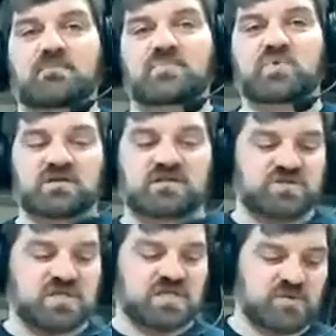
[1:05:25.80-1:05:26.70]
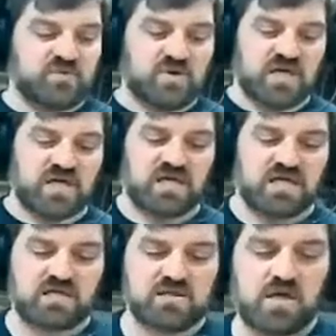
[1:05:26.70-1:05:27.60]
The other thing to keep in mind
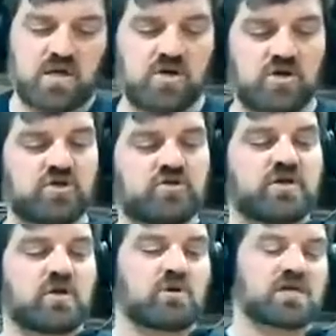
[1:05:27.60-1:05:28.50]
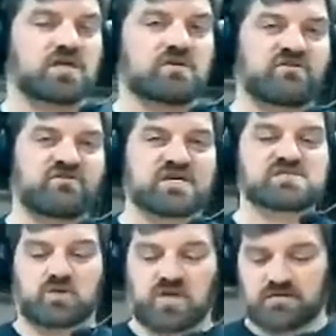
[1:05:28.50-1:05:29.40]
is you don't want to do a face
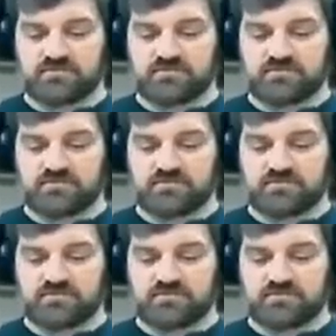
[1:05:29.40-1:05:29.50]
joint.